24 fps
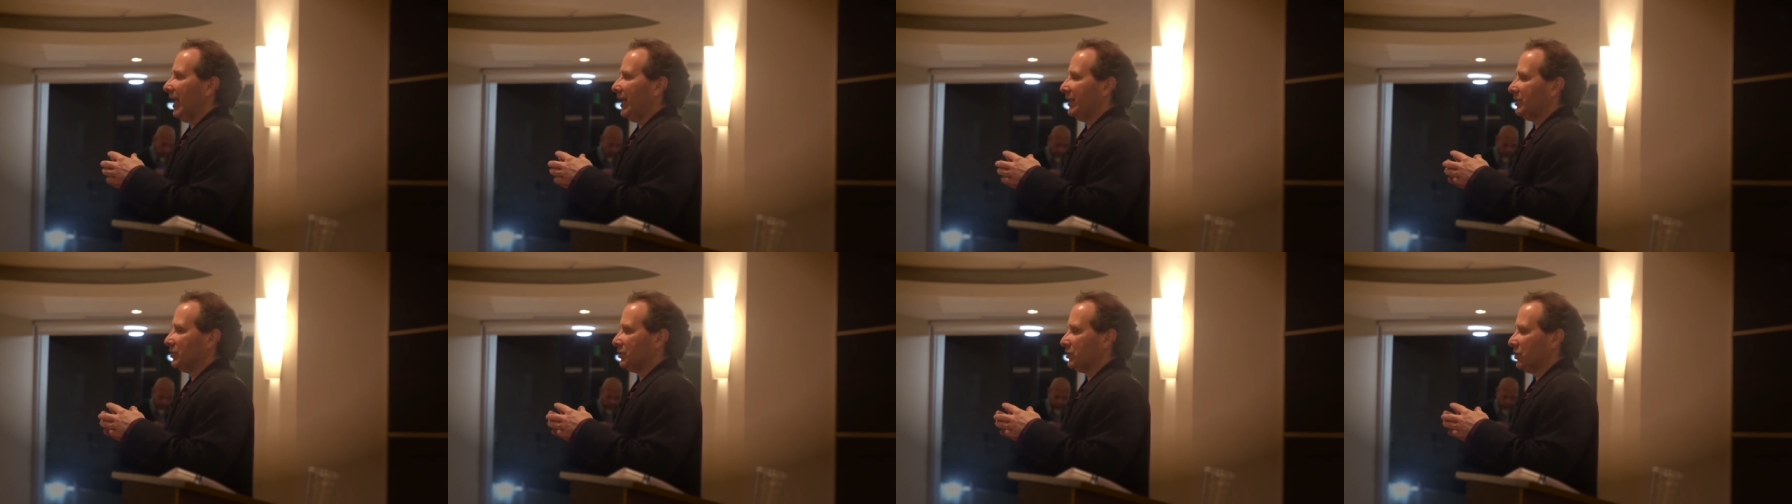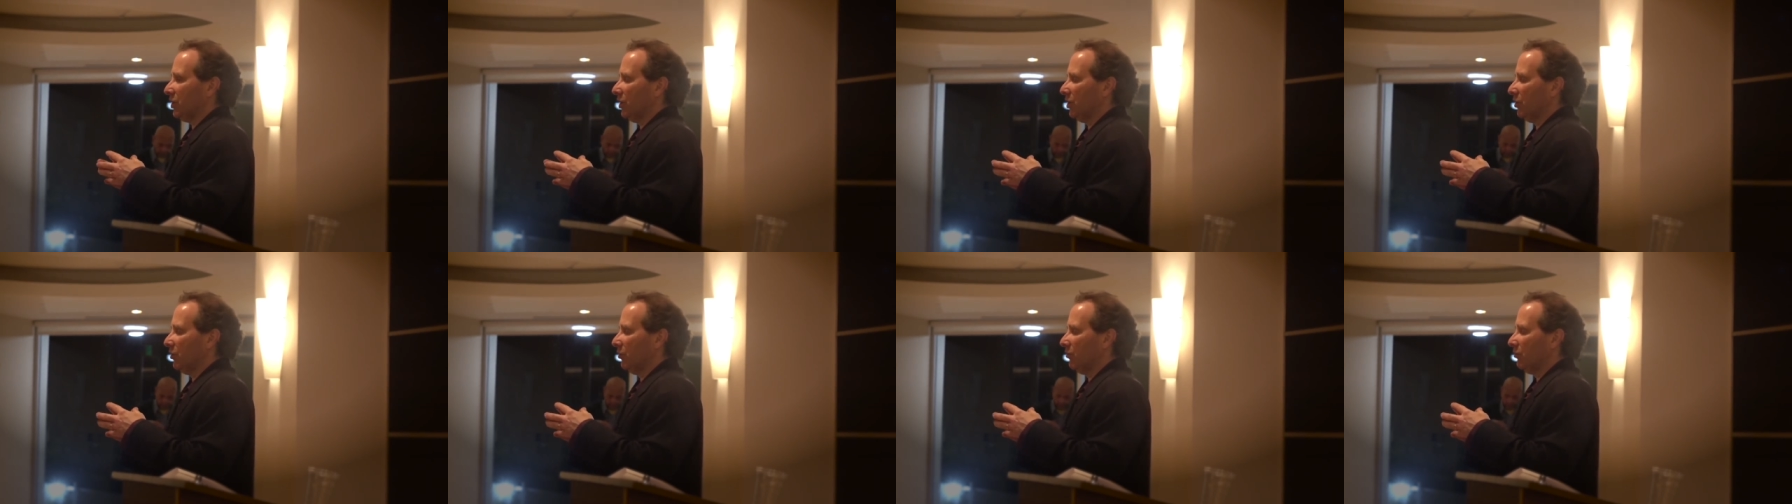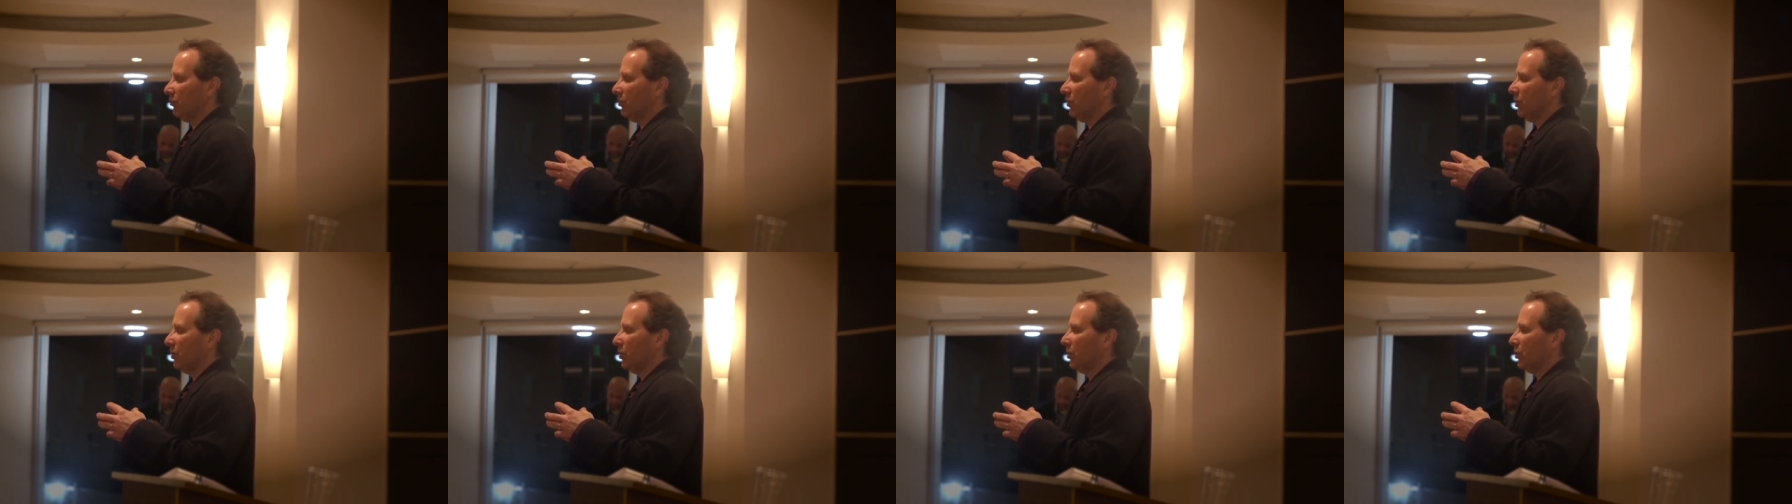and
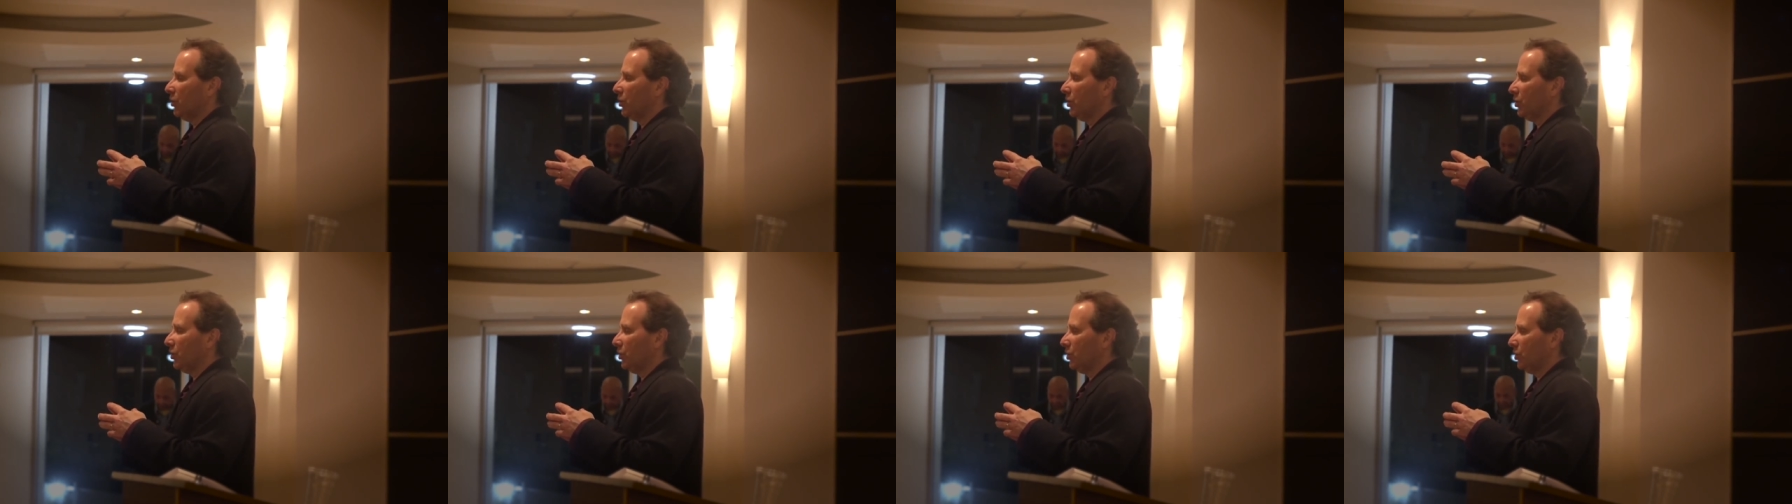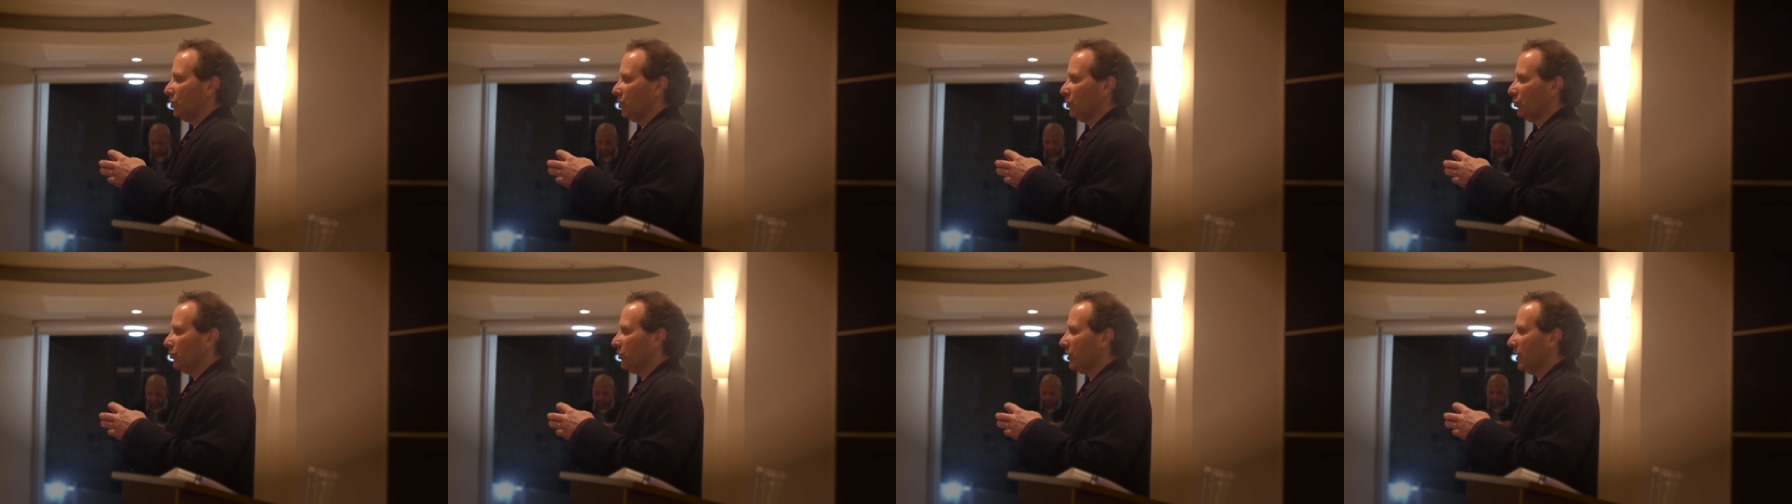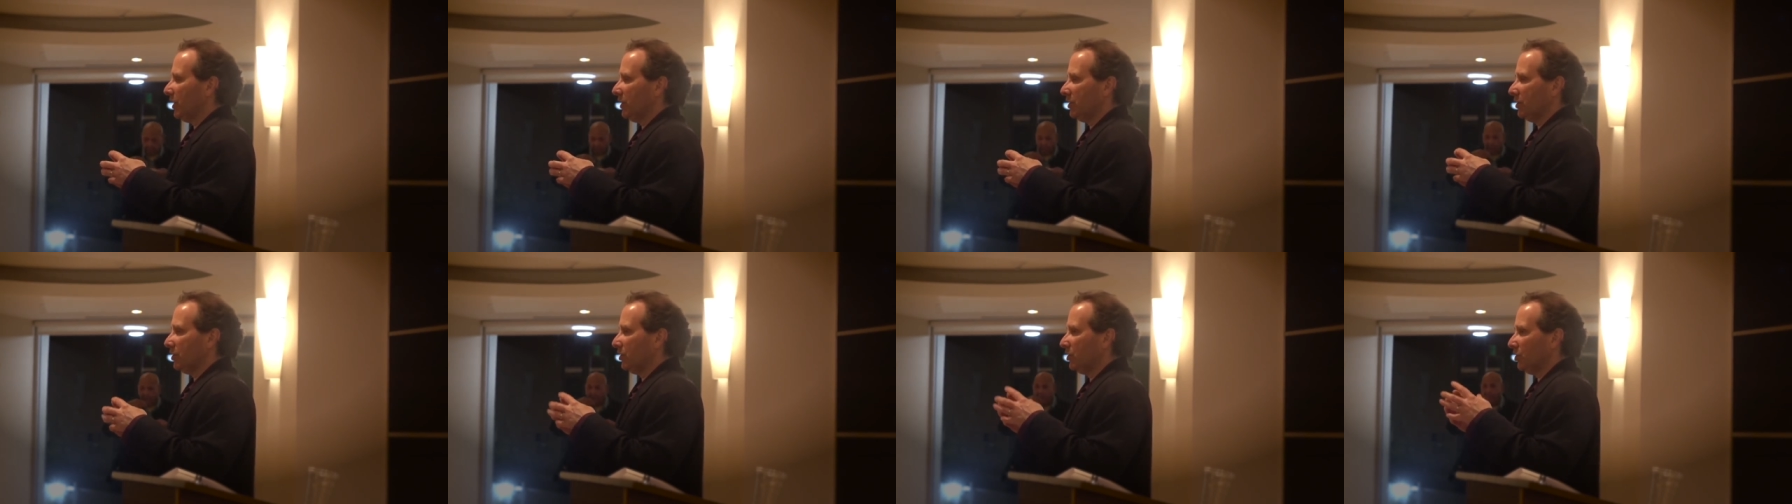so you
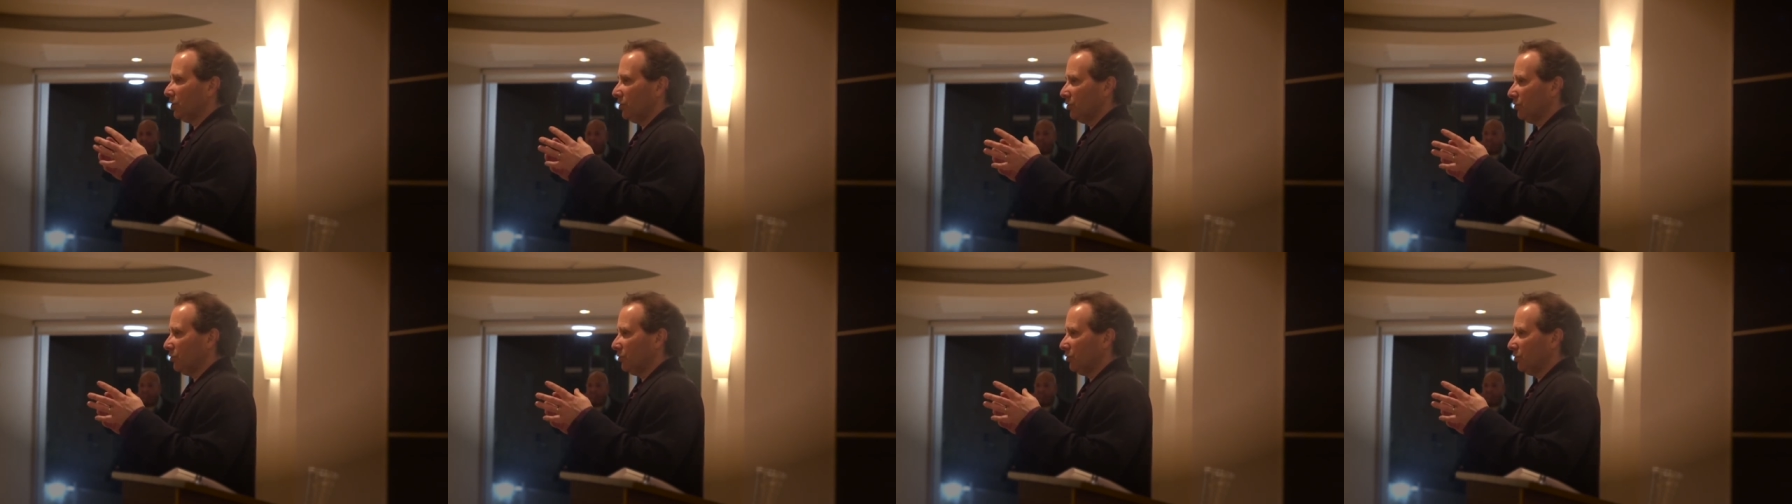can